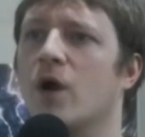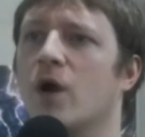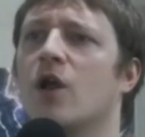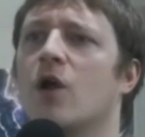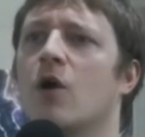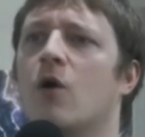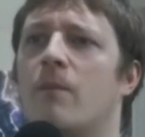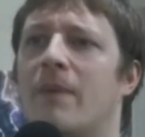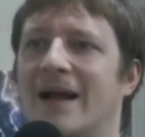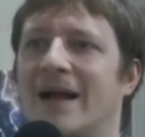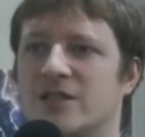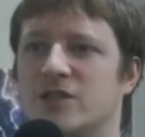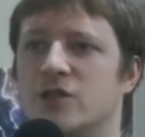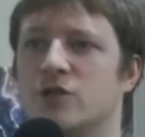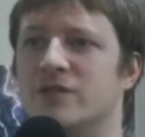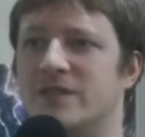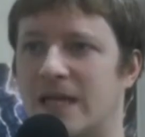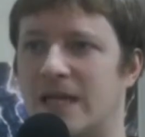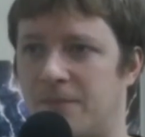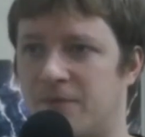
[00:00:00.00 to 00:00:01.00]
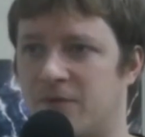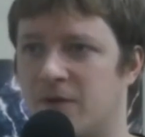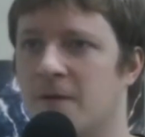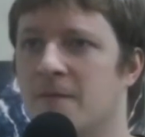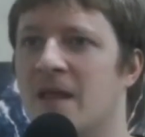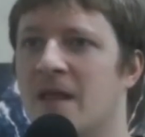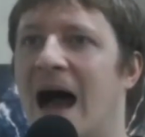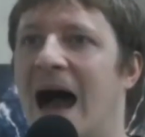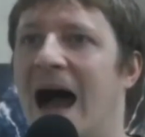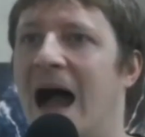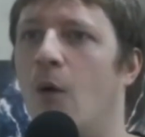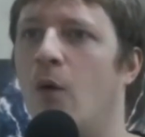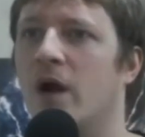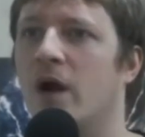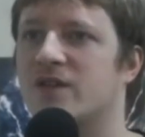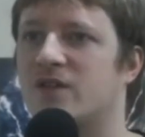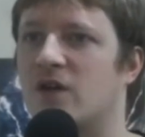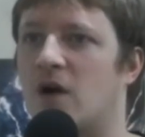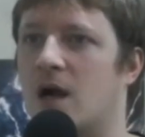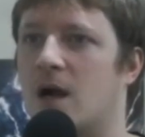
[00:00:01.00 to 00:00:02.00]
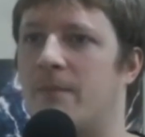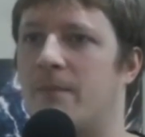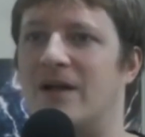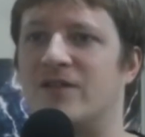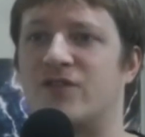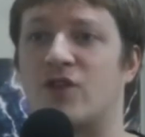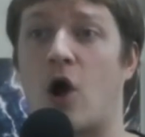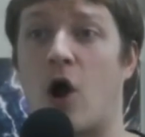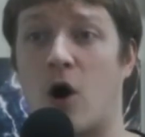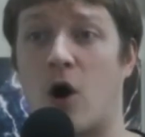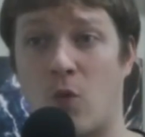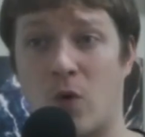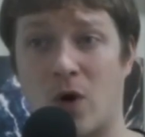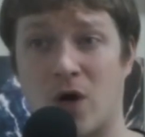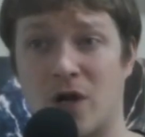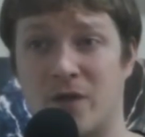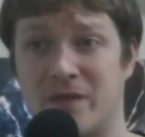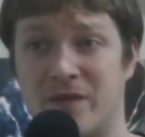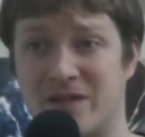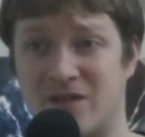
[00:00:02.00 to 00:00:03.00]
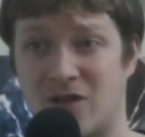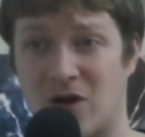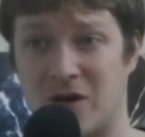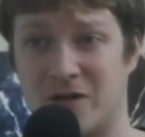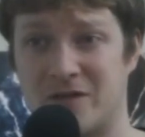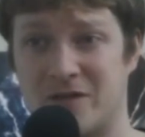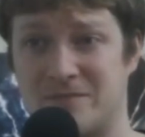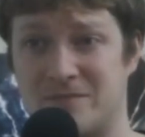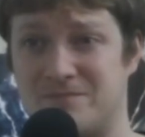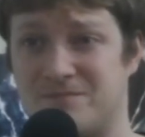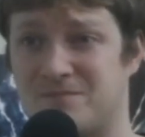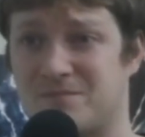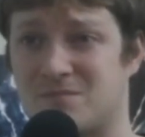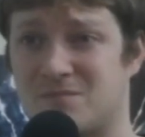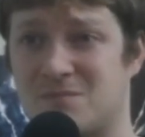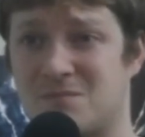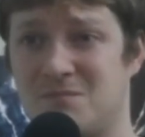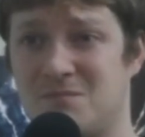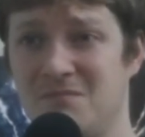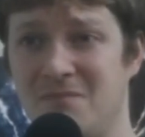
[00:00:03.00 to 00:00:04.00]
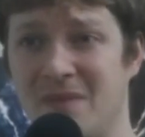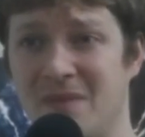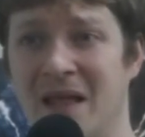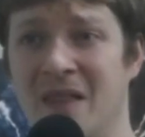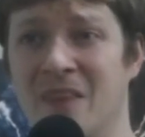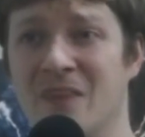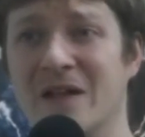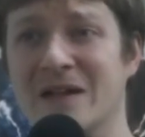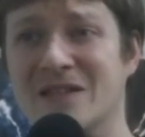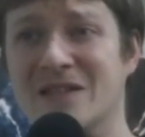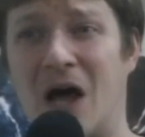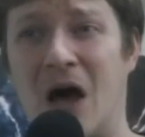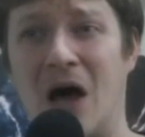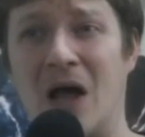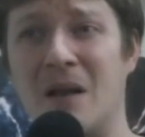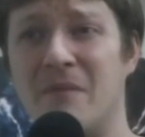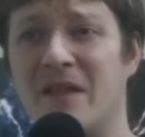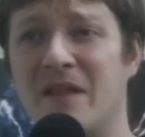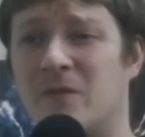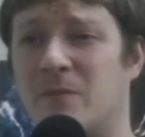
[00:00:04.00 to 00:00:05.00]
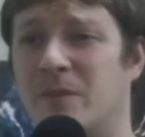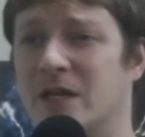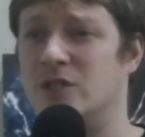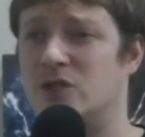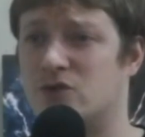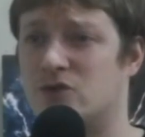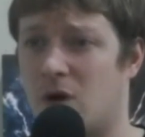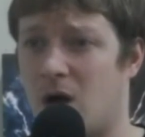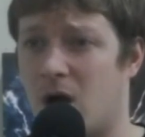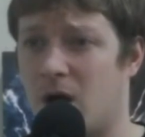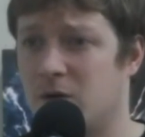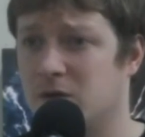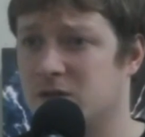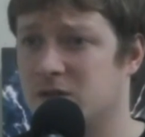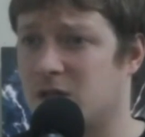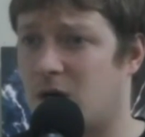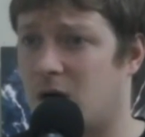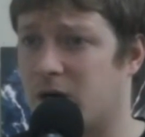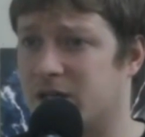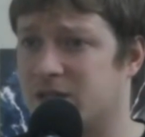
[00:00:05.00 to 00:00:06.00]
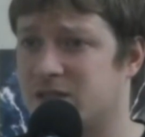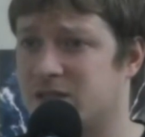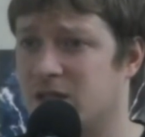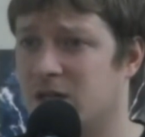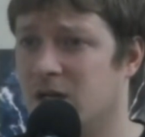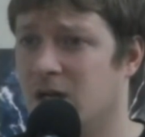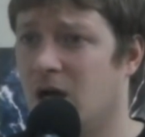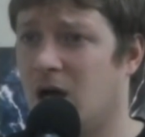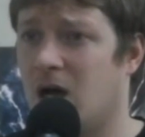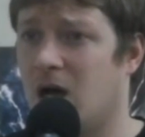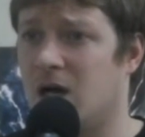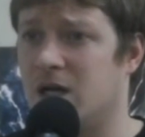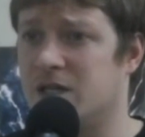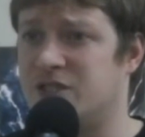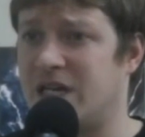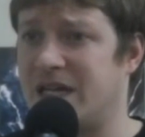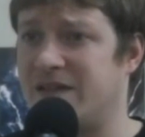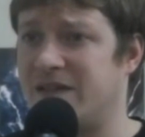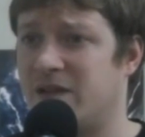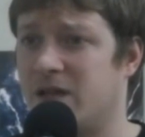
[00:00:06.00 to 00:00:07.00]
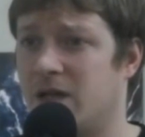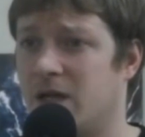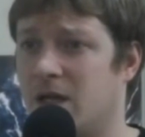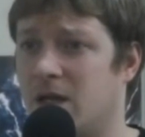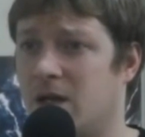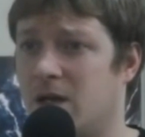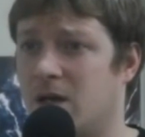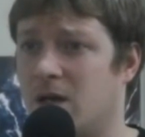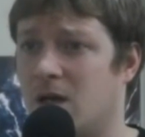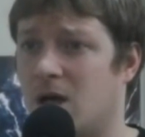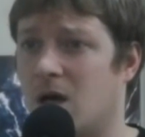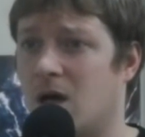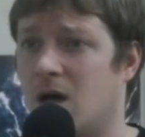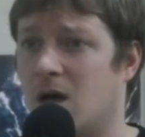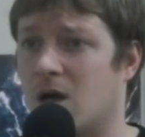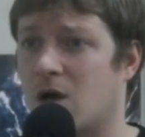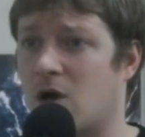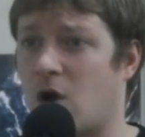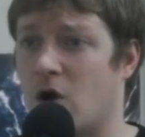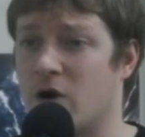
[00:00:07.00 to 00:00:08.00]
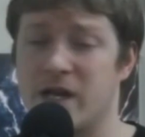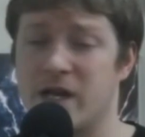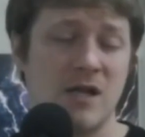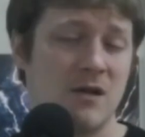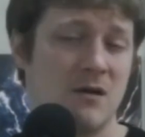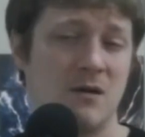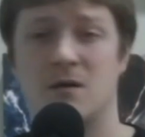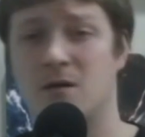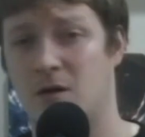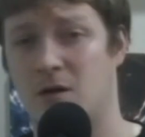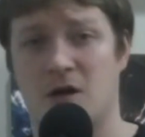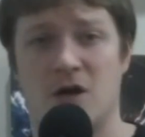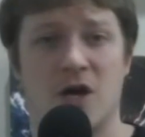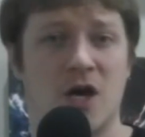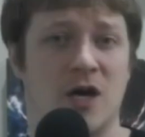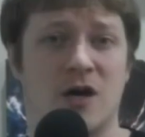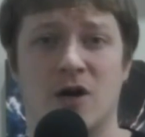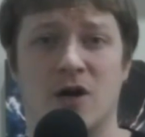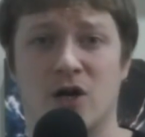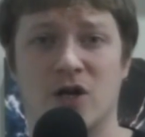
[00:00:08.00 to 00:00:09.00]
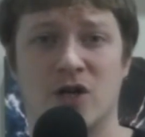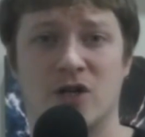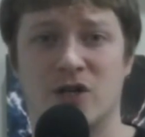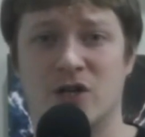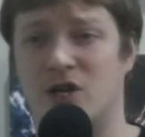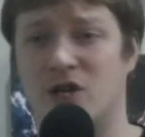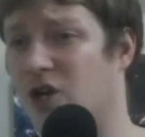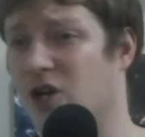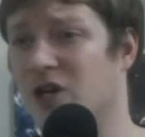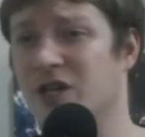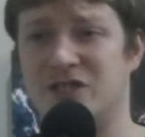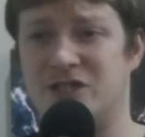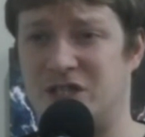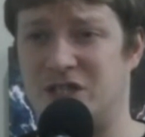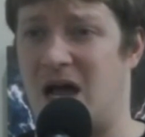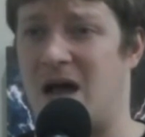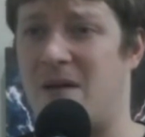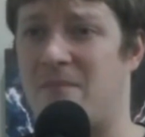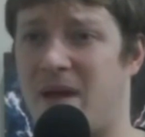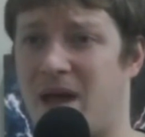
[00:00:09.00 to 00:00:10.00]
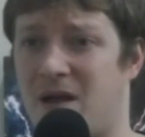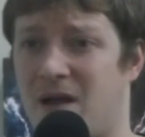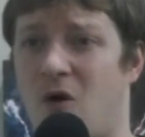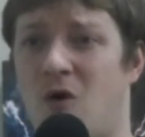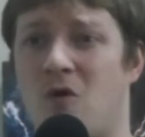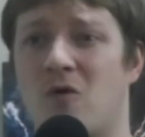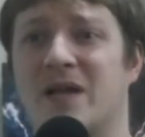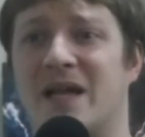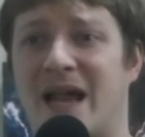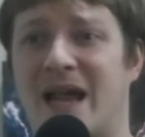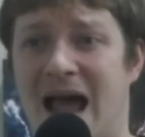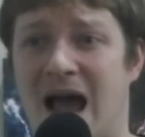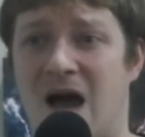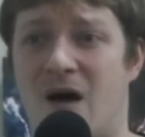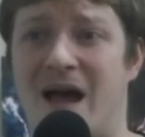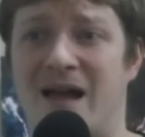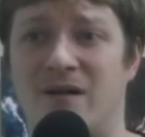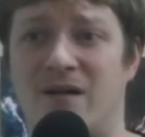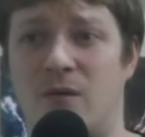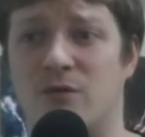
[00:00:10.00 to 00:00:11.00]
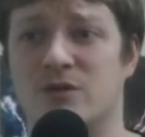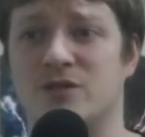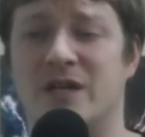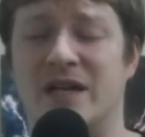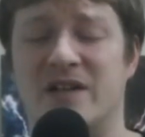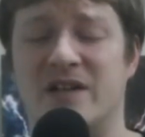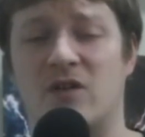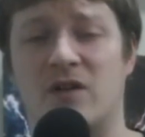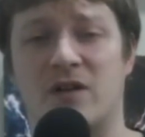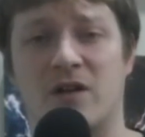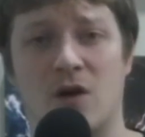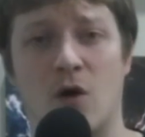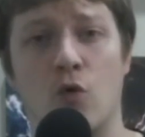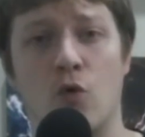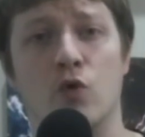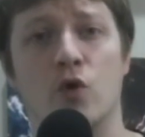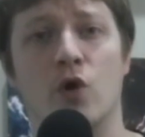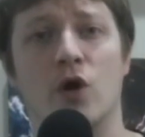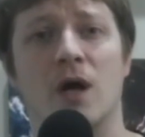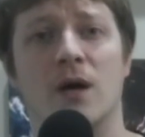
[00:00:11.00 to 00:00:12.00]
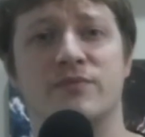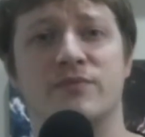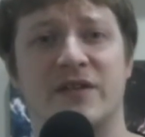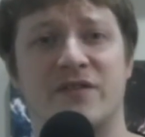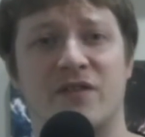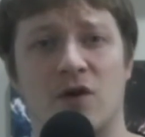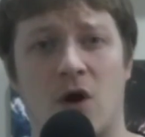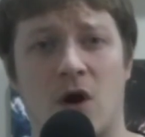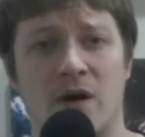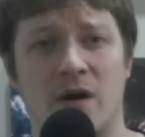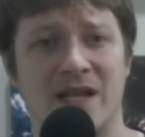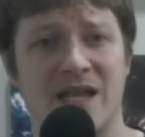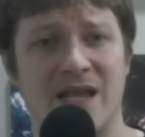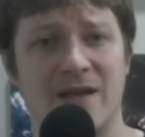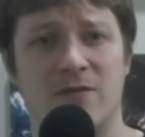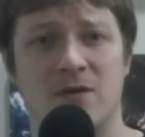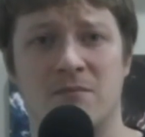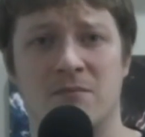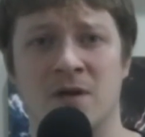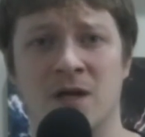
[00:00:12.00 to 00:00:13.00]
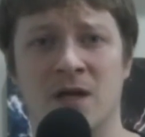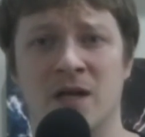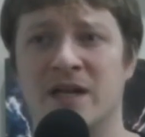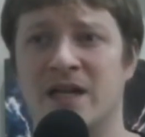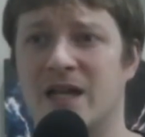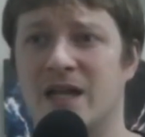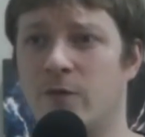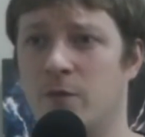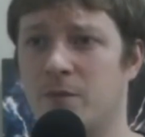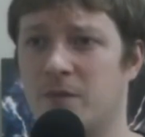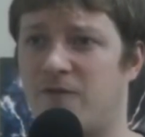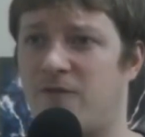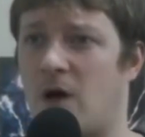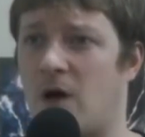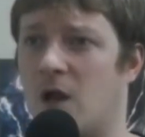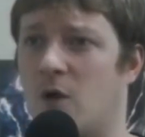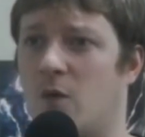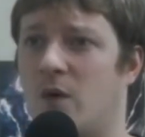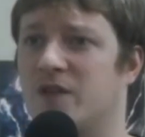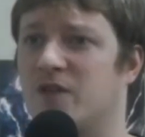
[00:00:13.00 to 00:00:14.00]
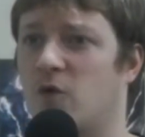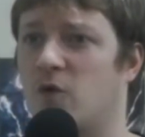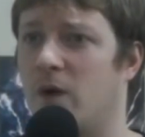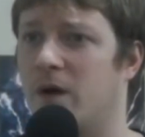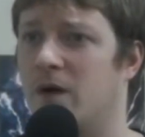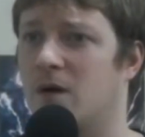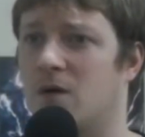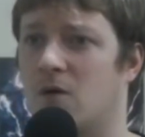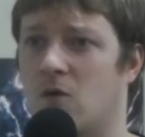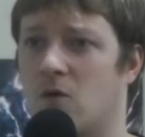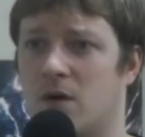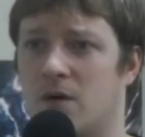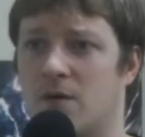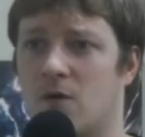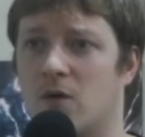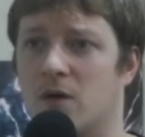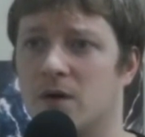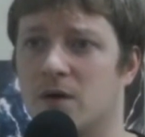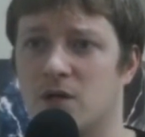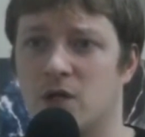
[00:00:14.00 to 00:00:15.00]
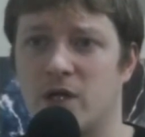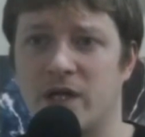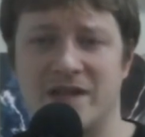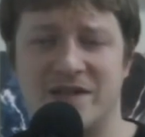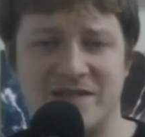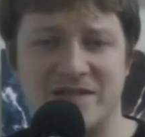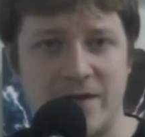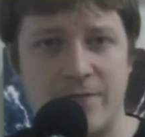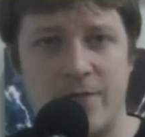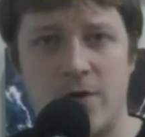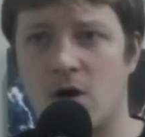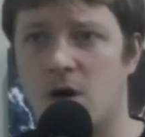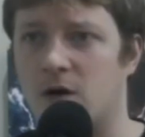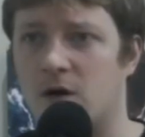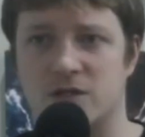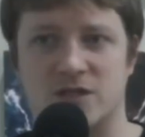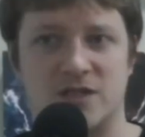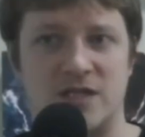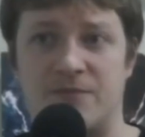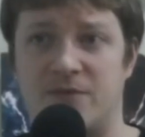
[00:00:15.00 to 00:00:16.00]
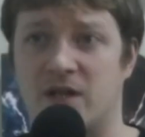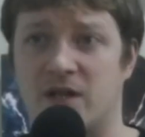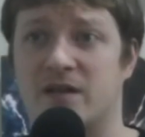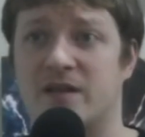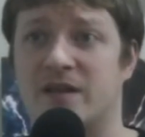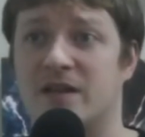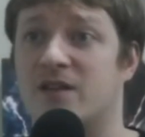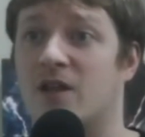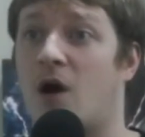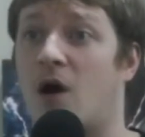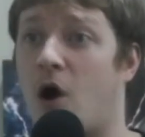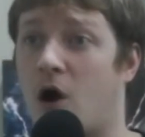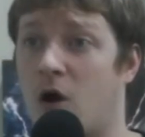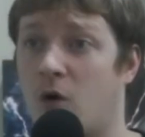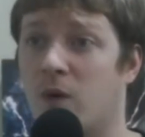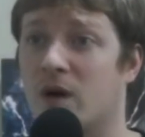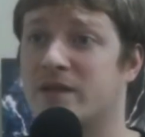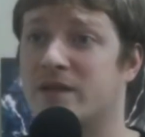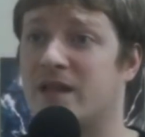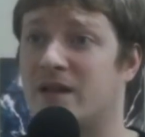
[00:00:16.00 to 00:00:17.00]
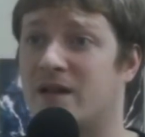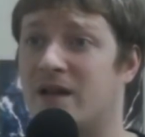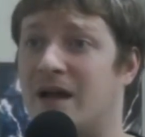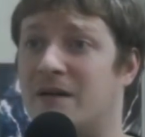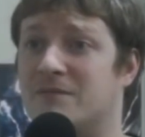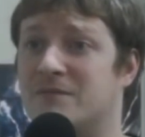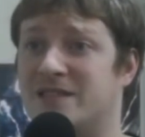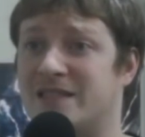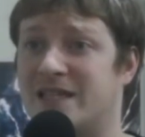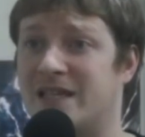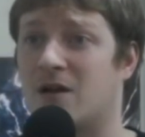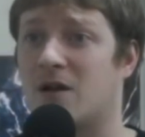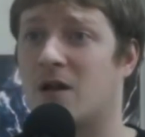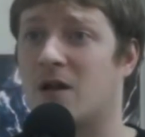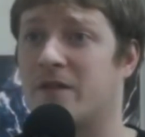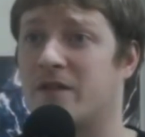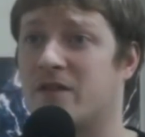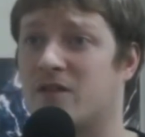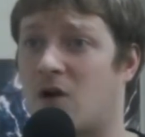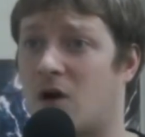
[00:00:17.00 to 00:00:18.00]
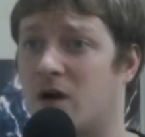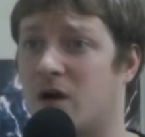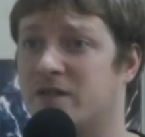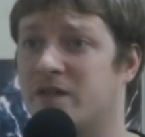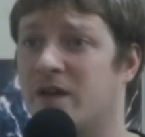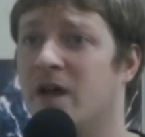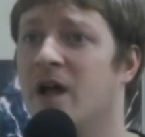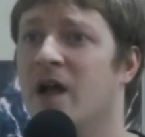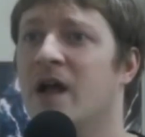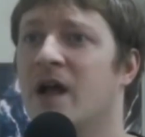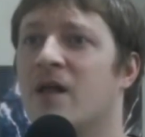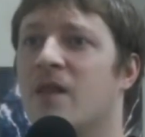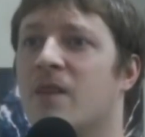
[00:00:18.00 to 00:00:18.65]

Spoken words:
I want to talk about the artwork on these cards. The Talim been drawn. Who's the artist? Jason Cardy. Good job, man. Holy cow. I want you guys all to go look up Jason Cardy. Give him a follow on Twitter or look at his DeviantArt or something. The artwork that I'm seeing on all these cards,